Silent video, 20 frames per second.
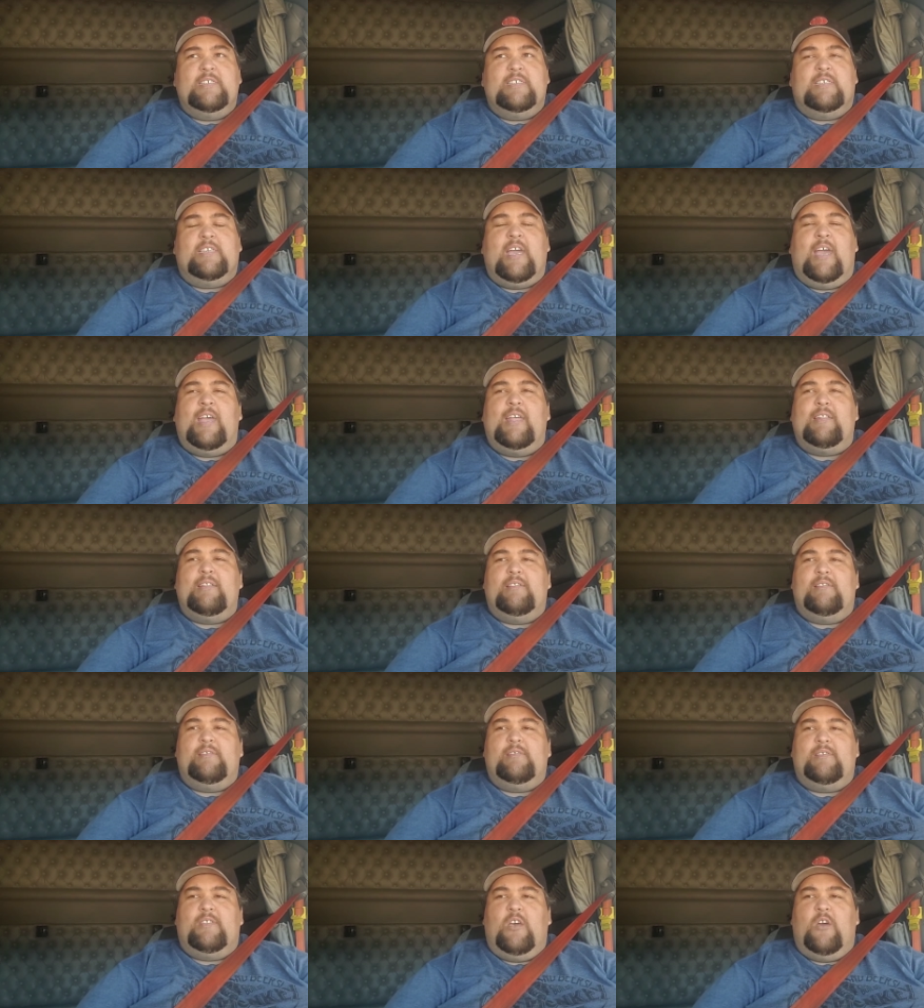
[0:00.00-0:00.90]
got
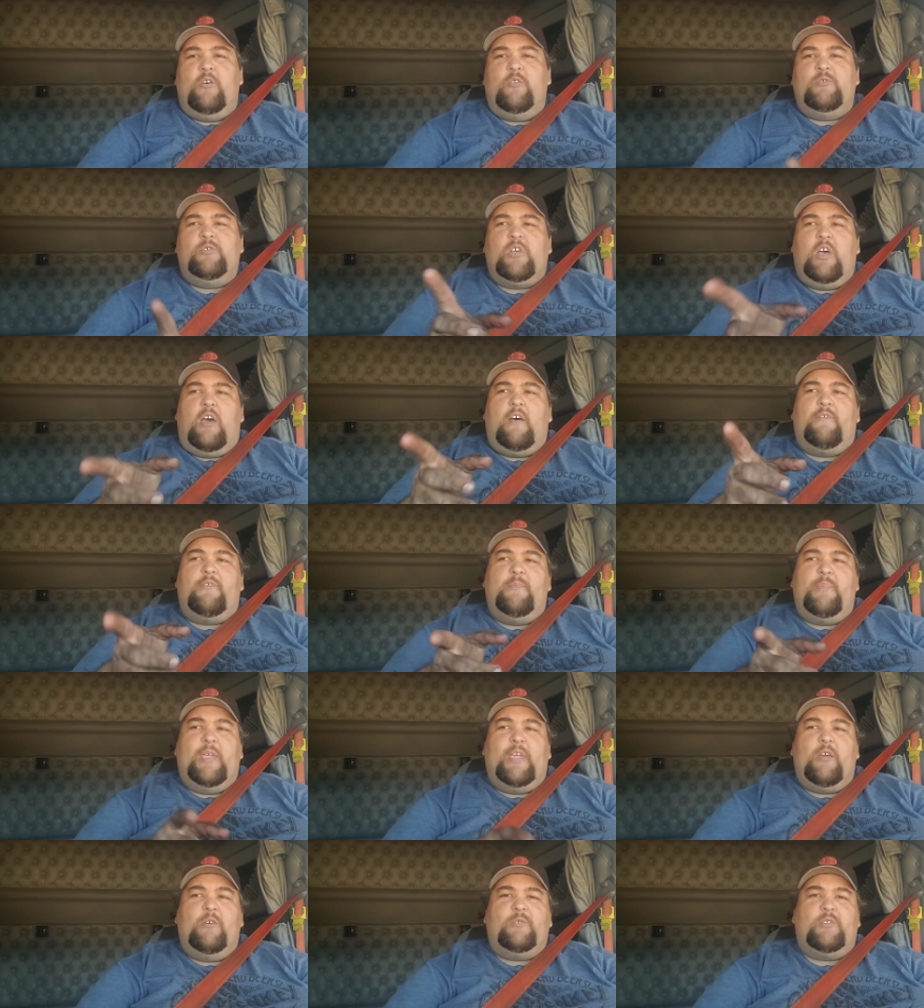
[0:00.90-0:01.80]
the hose off, the
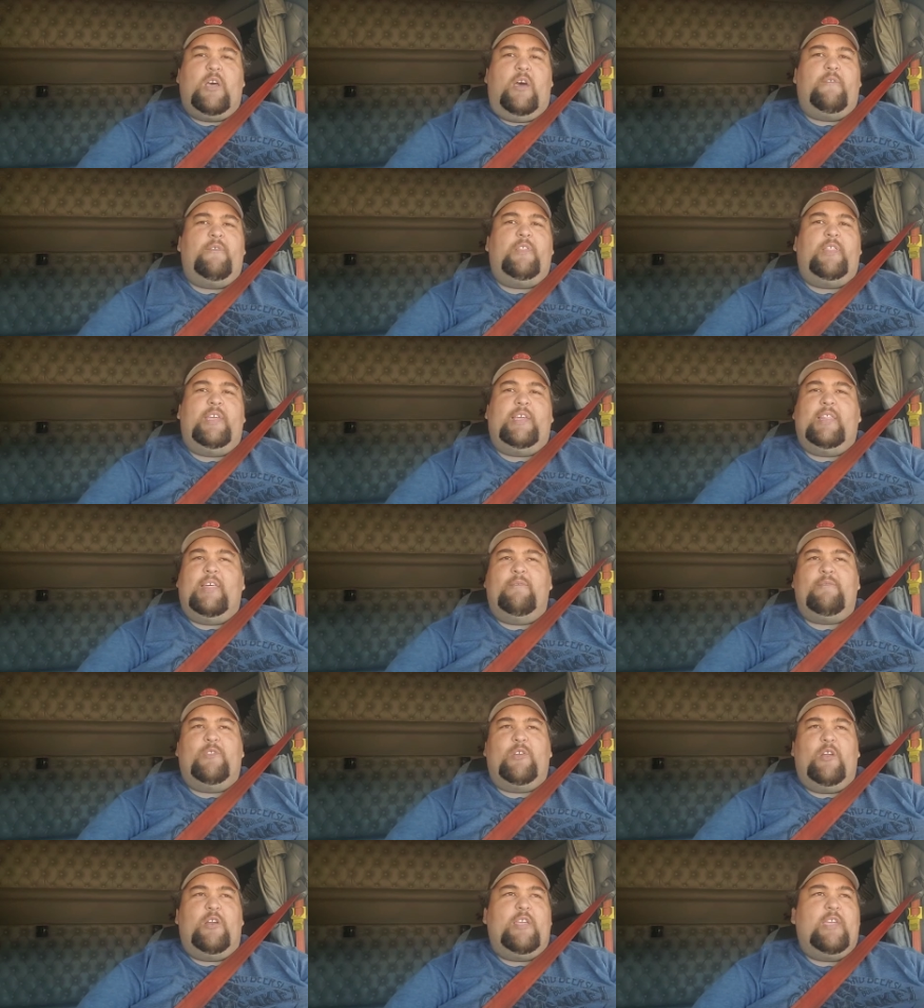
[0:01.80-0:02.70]
big hose off at like
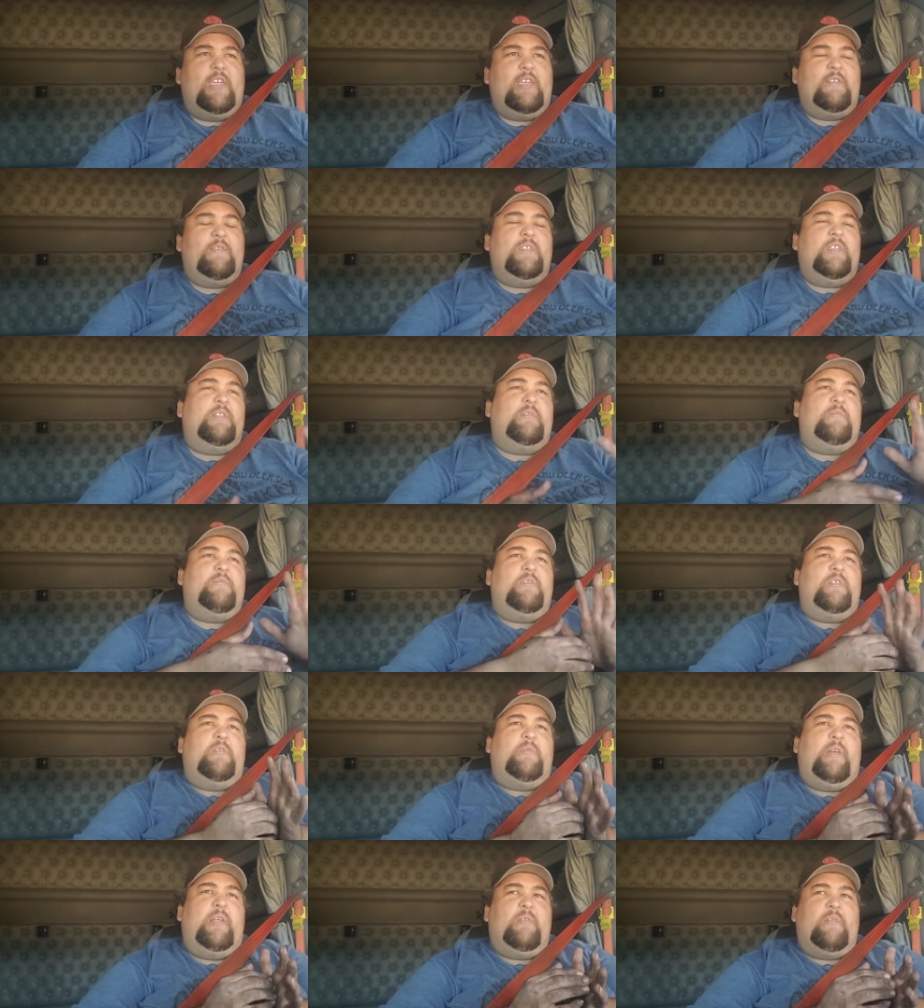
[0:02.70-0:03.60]
11:30, and then
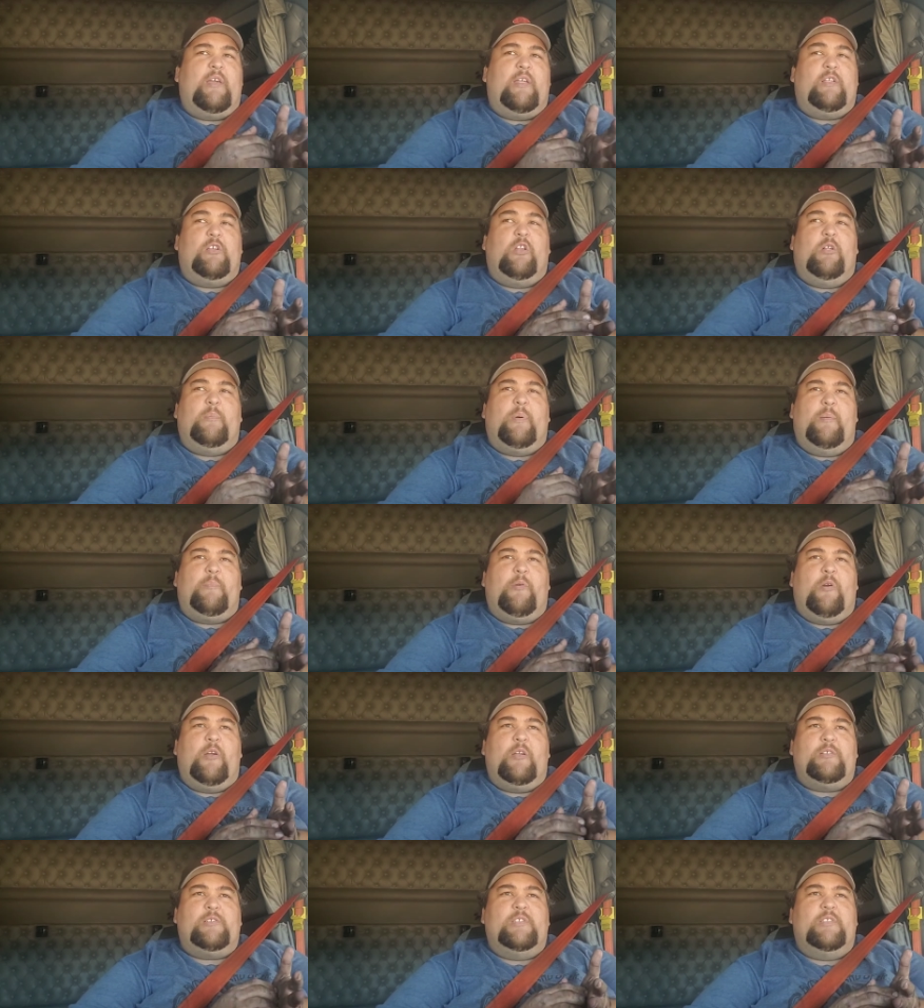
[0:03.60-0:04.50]
I ran around and got all my
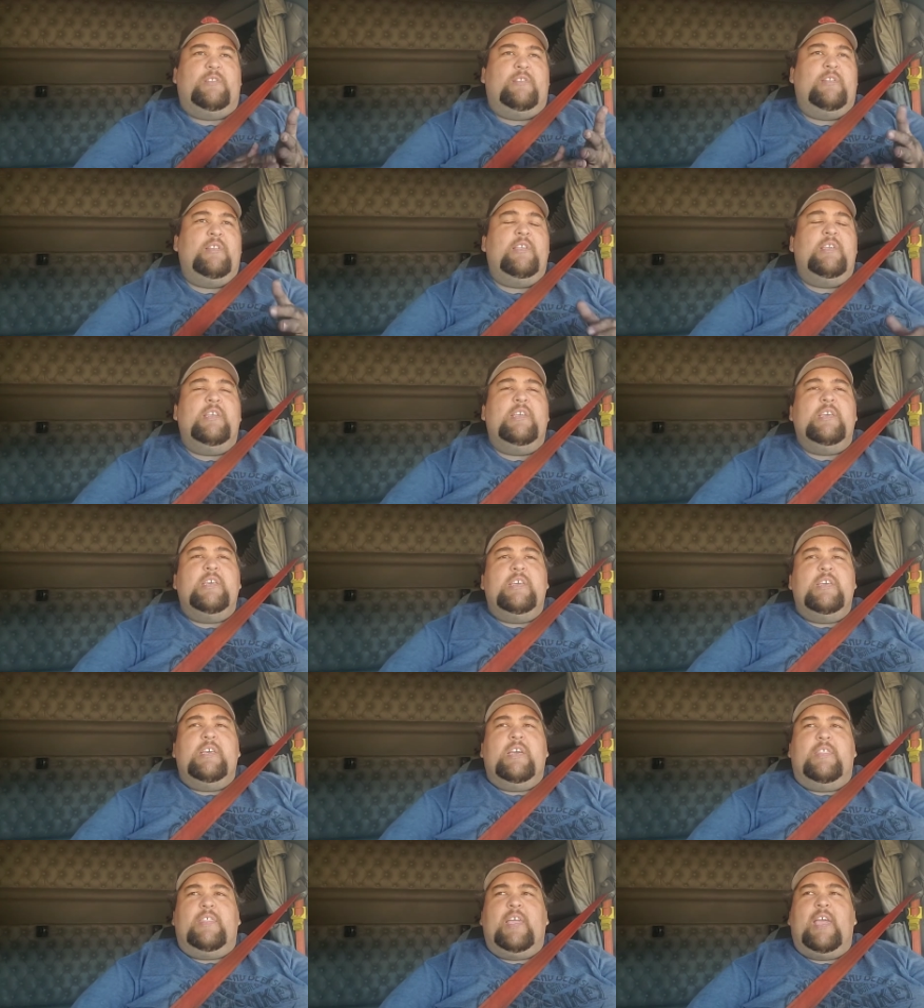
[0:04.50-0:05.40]
parts, and
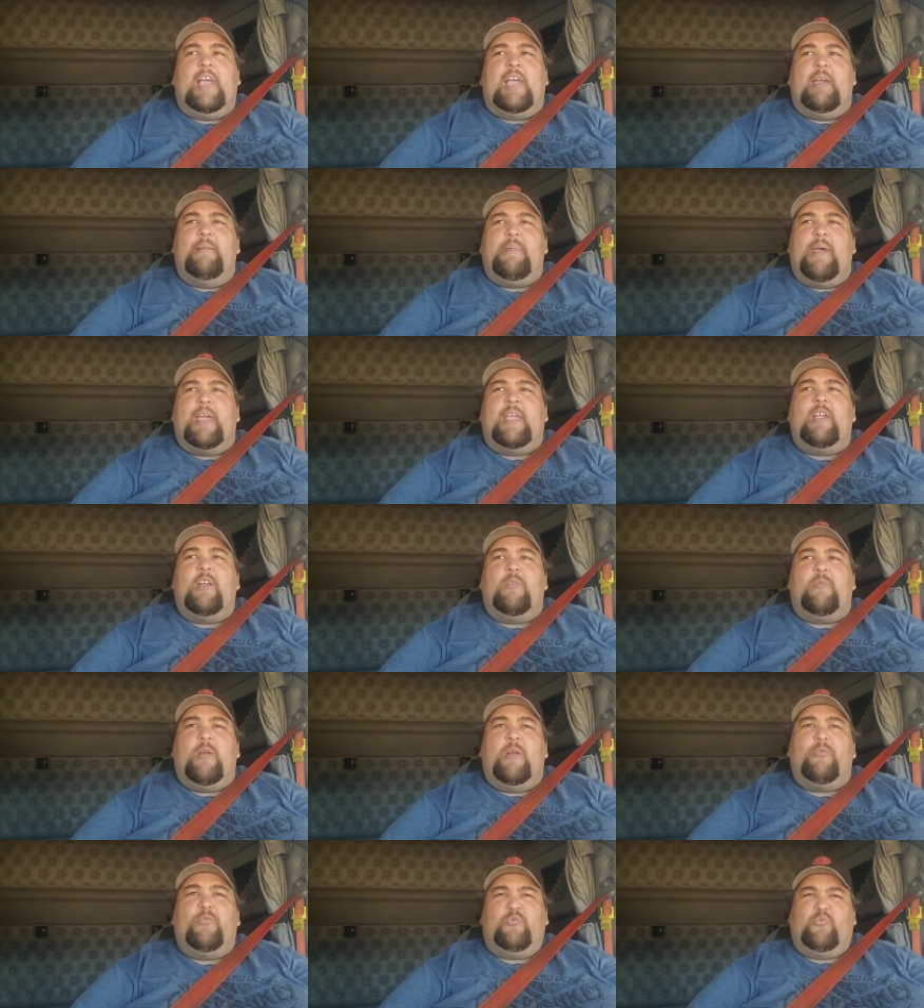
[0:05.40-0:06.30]
I think I got back here
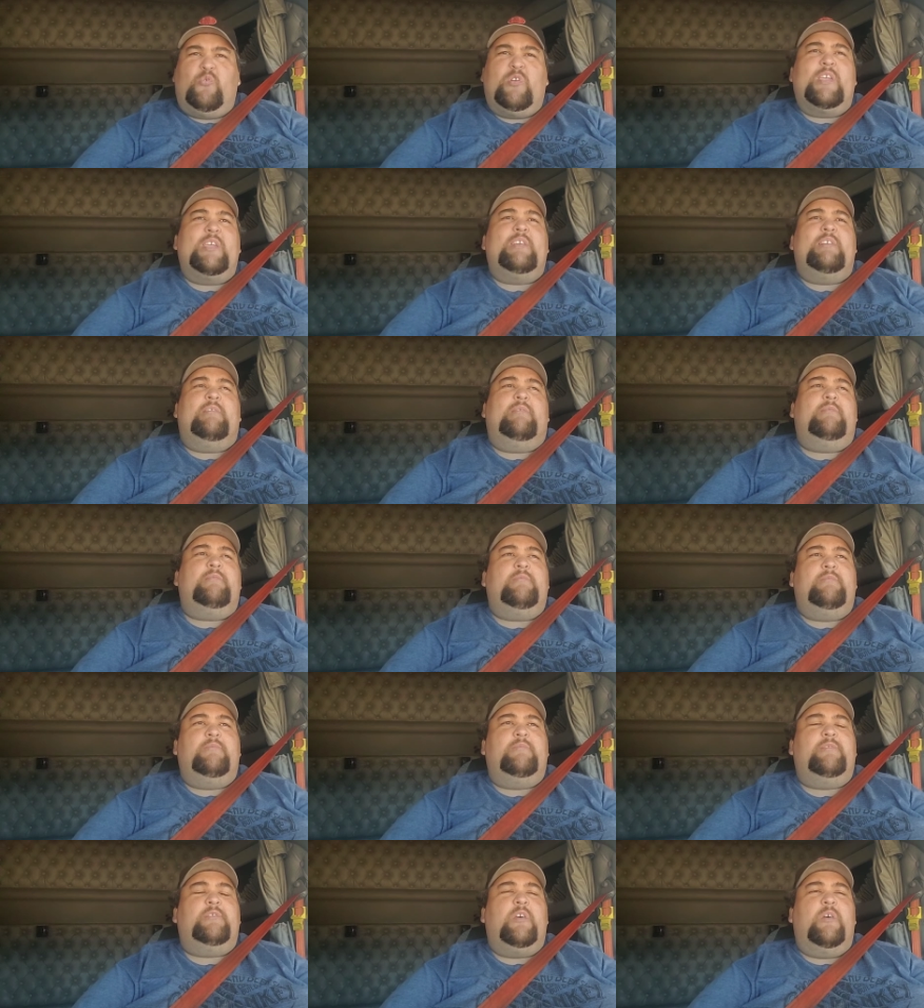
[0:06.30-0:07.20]
around 3.
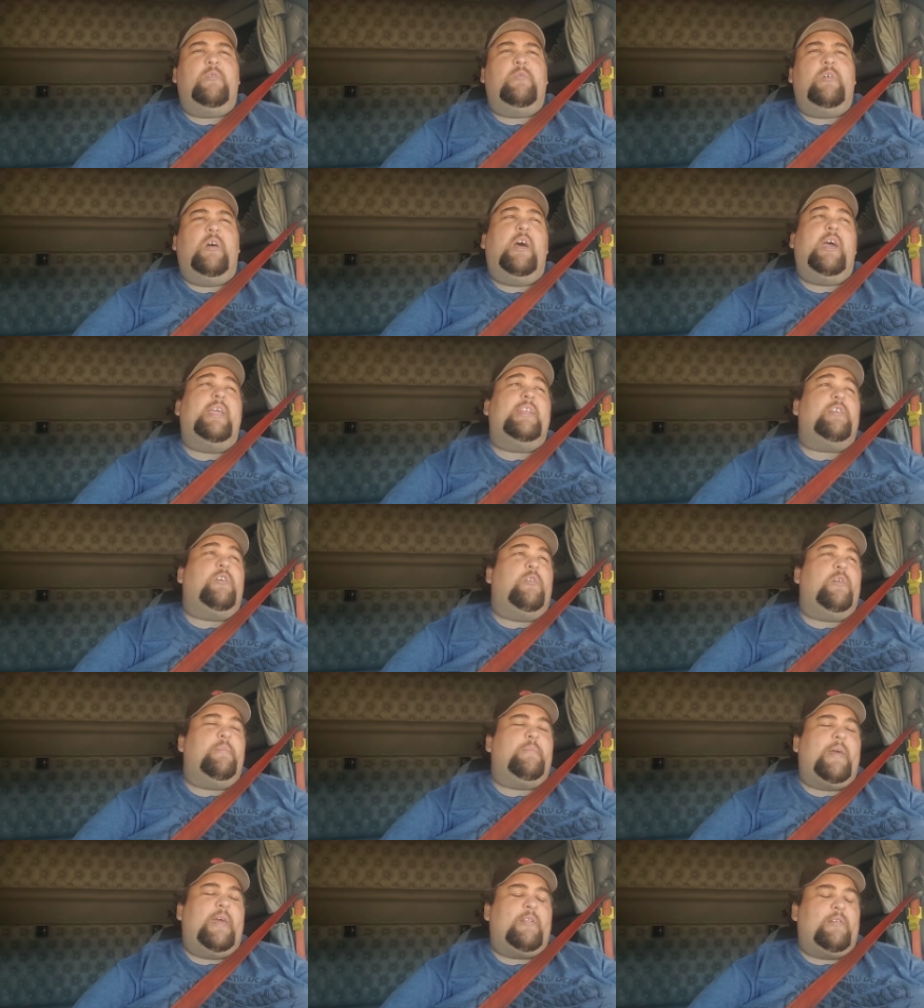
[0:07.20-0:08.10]
So I had to go
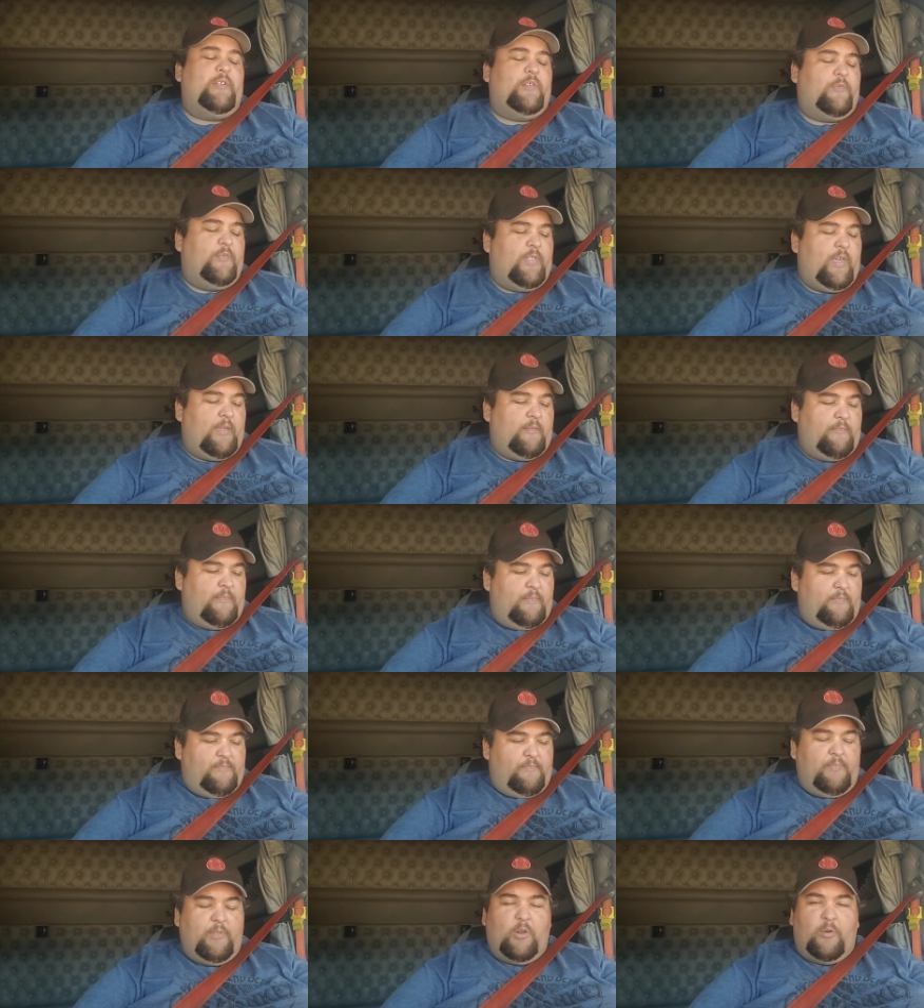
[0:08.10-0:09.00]
get batteries for that
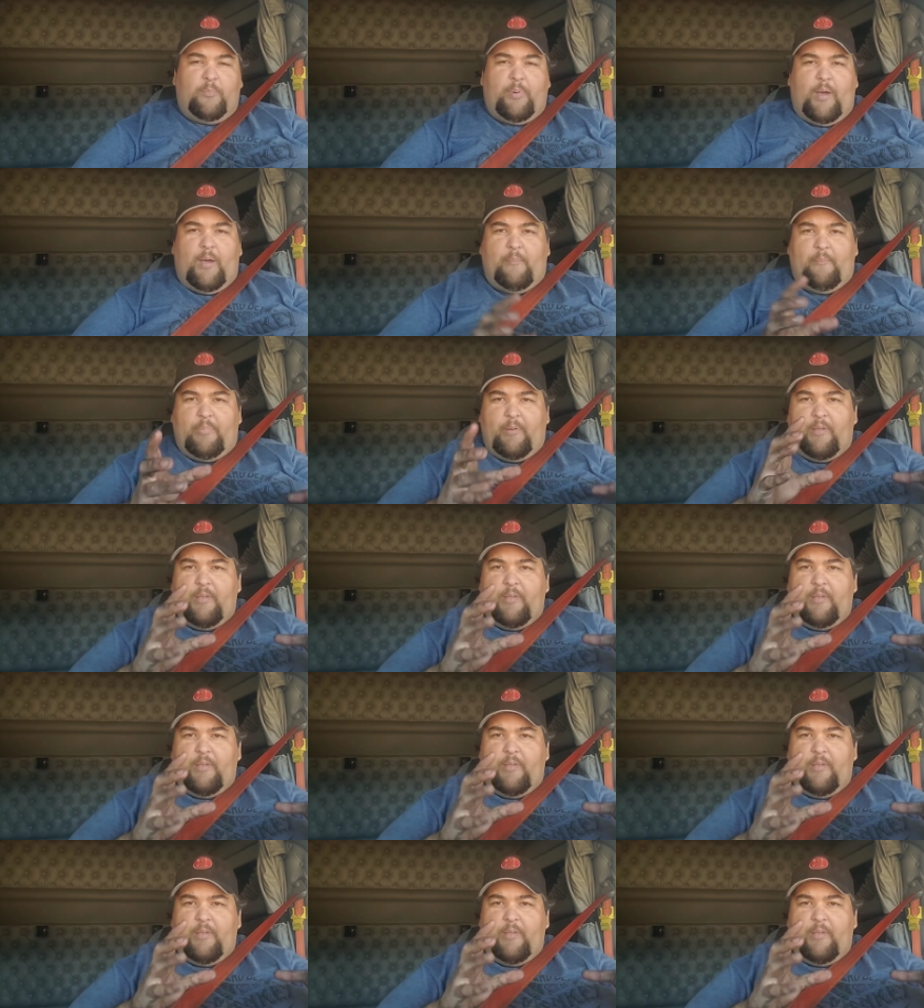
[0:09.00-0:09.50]
little pump